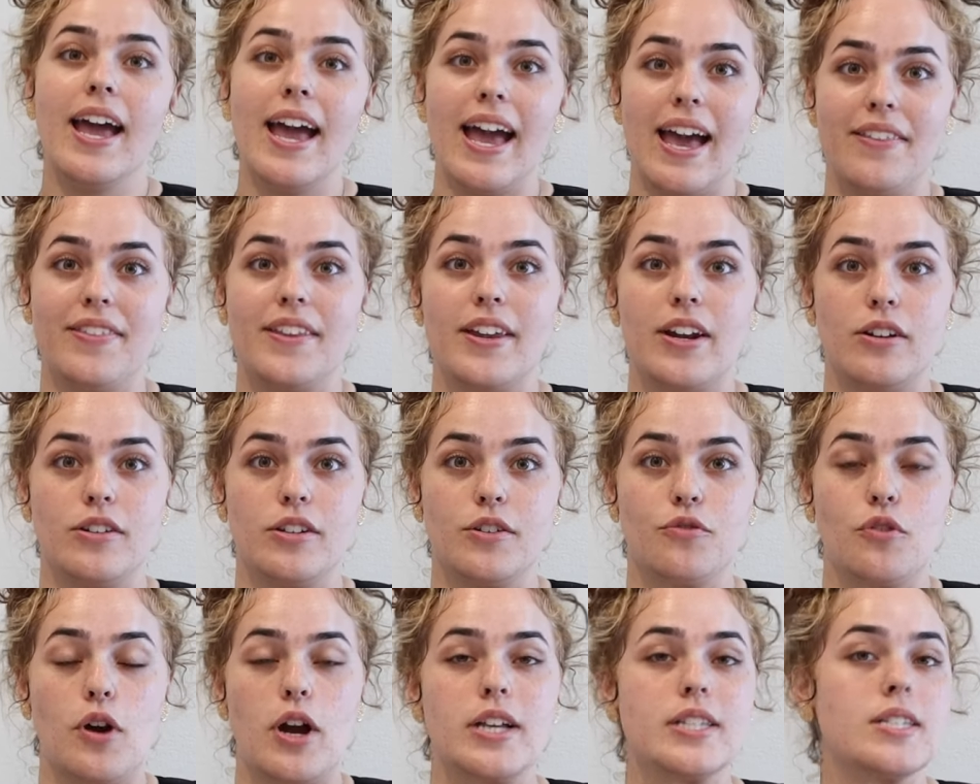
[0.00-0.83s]
and then I'll
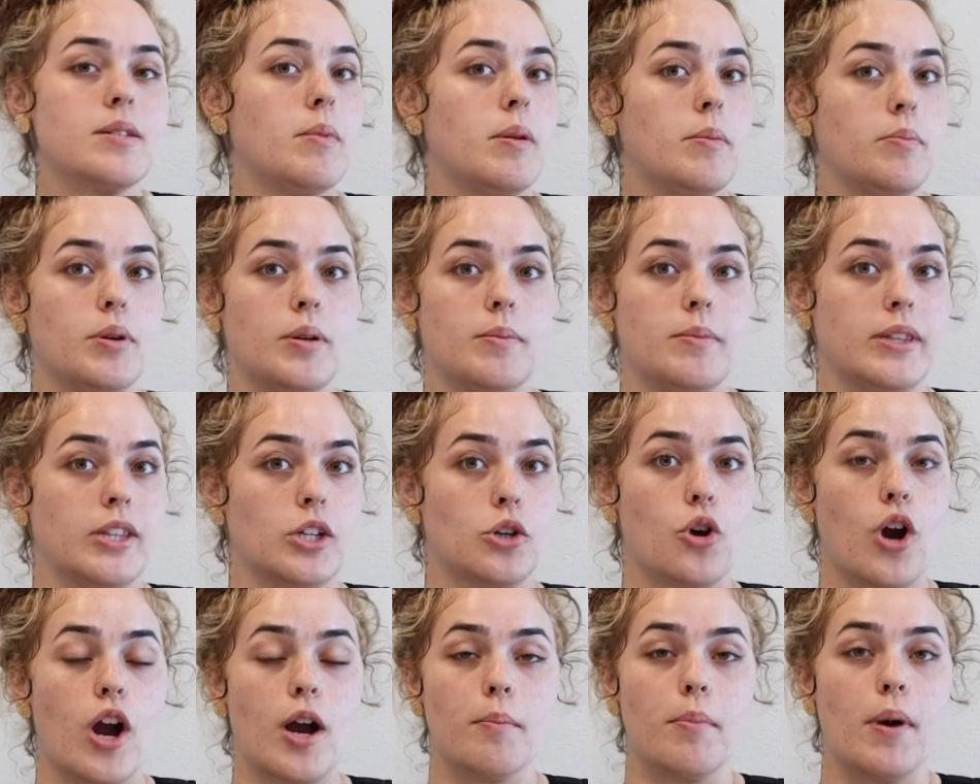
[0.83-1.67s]
defrost them and put them in the
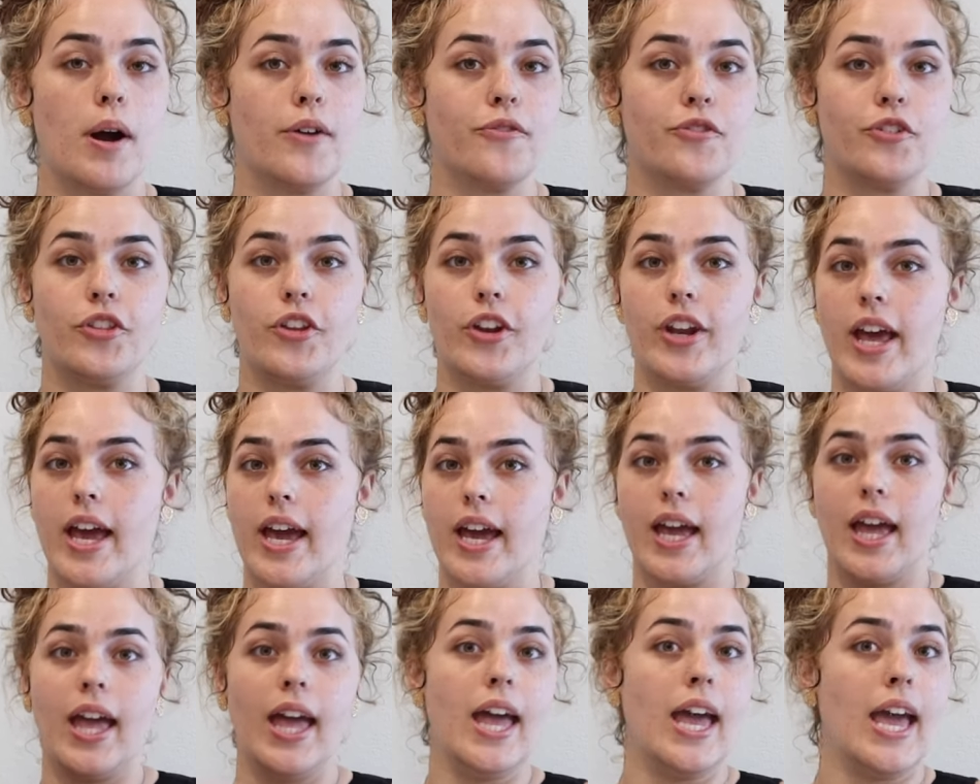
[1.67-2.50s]
crock pot for the
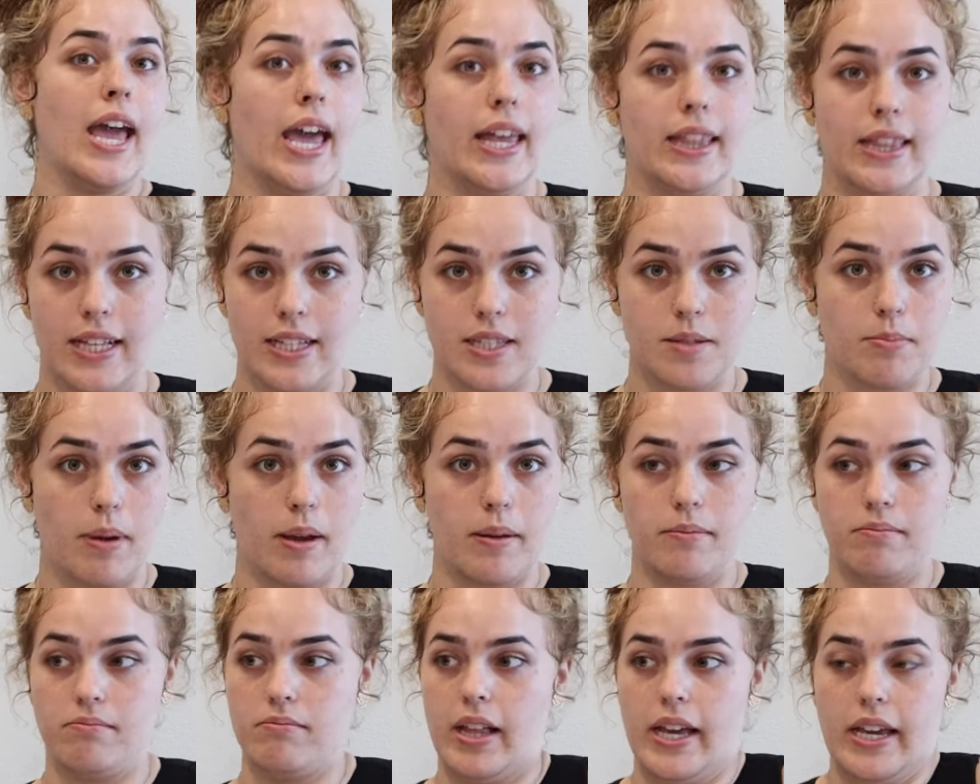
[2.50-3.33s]
day and that's my
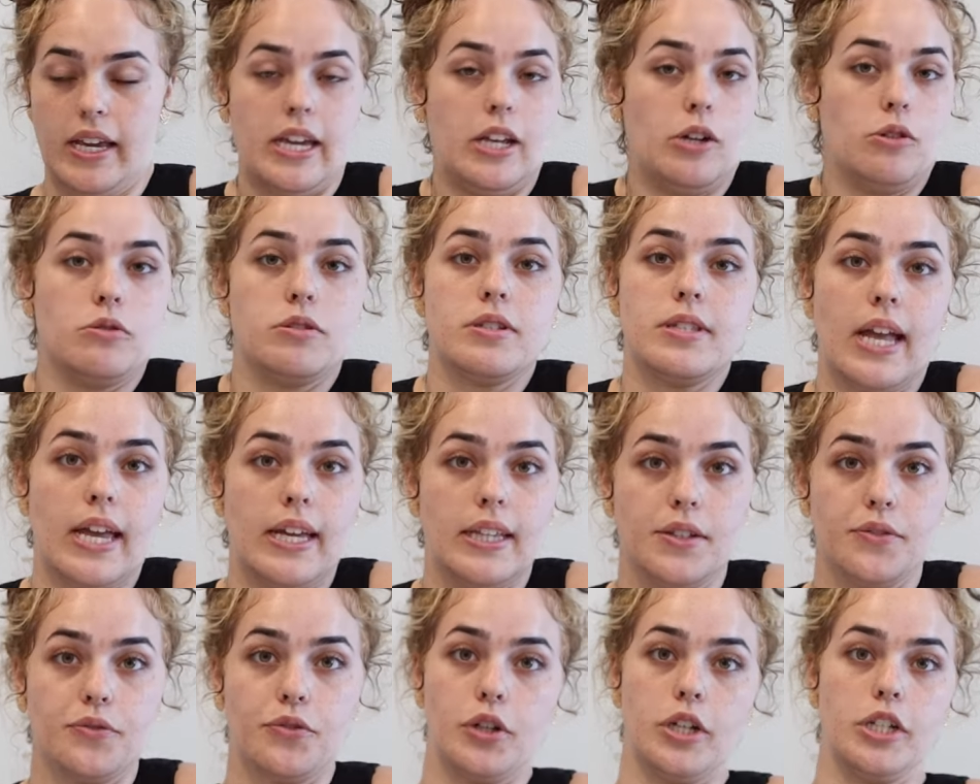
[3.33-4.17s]
like it'll stay in
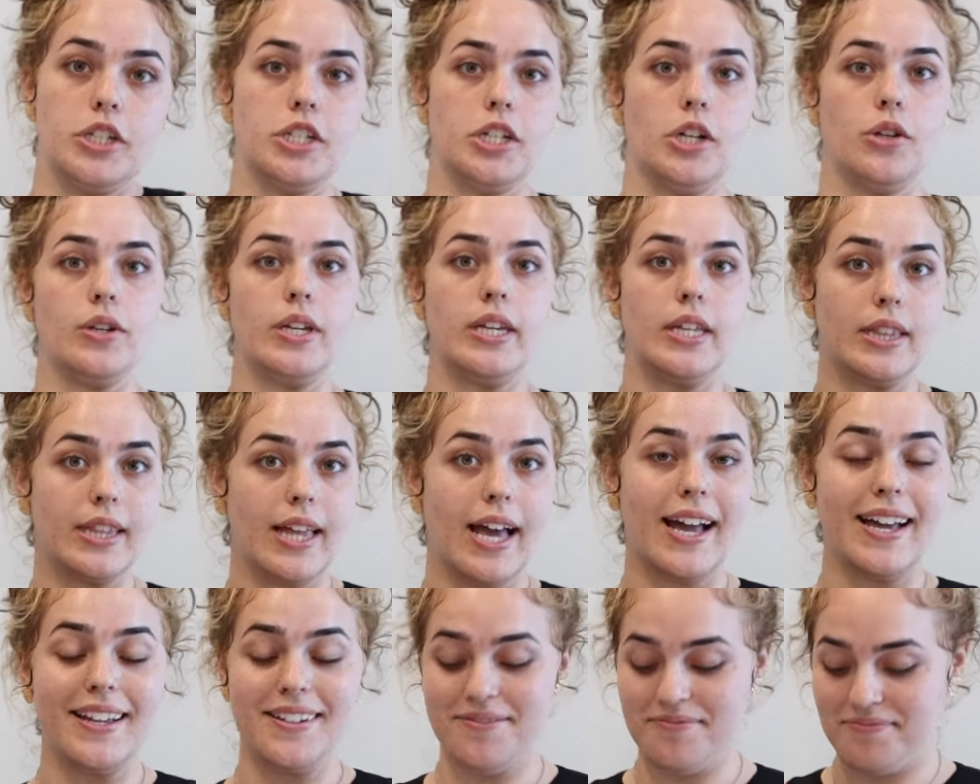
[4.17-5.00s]
the fridge and I'll eat
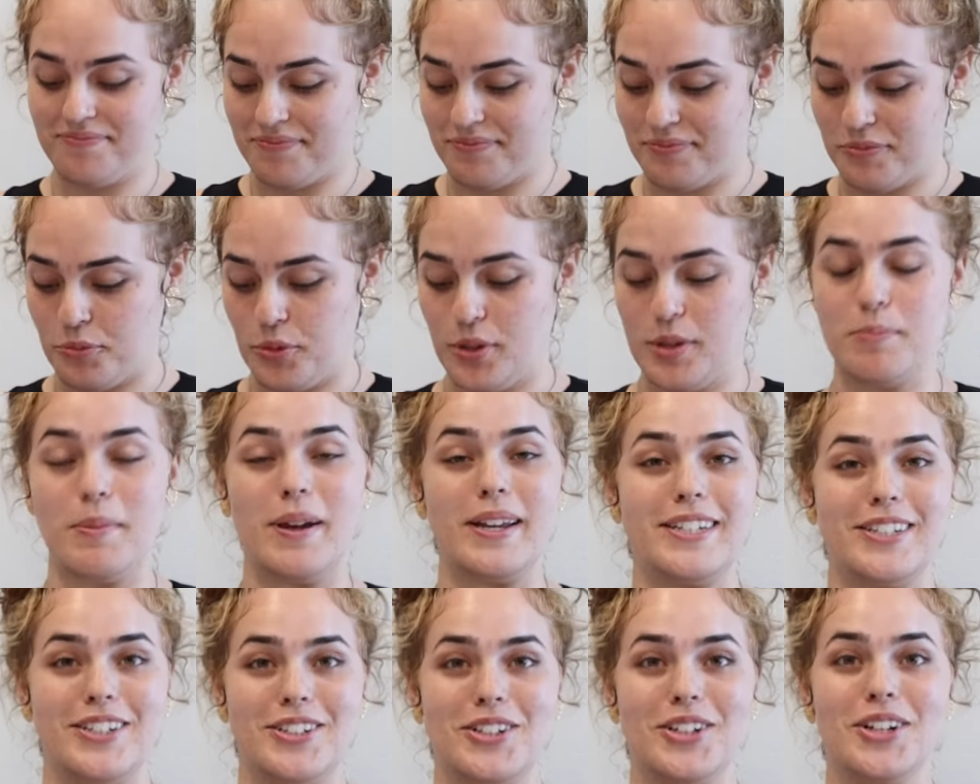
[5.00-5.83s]
that with my
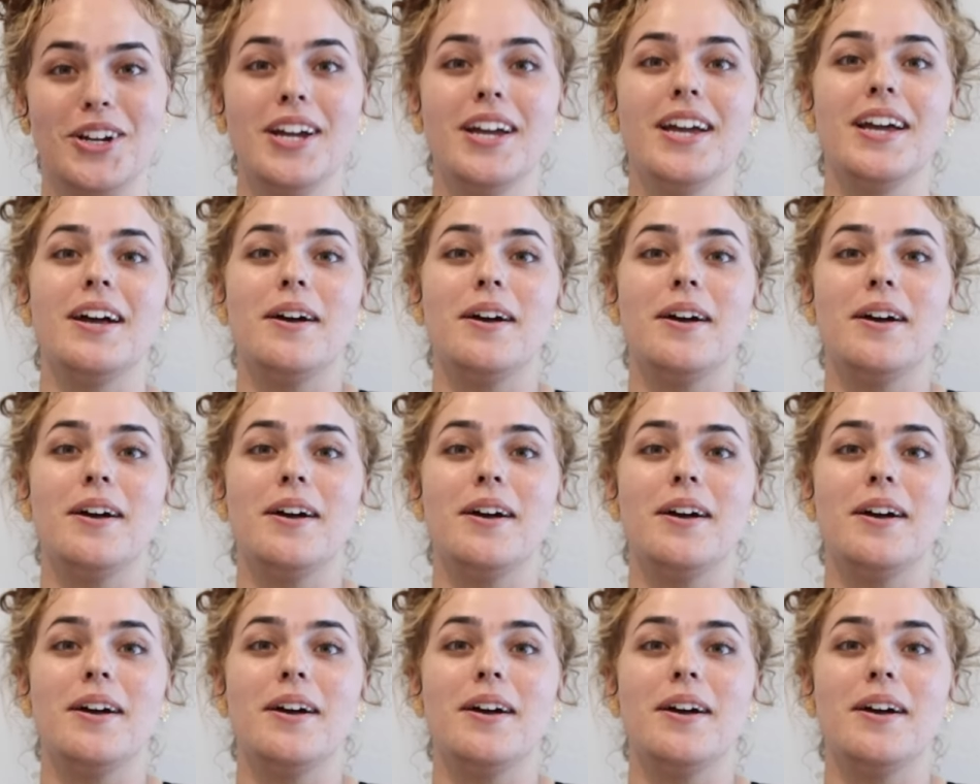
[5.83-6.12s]
dinner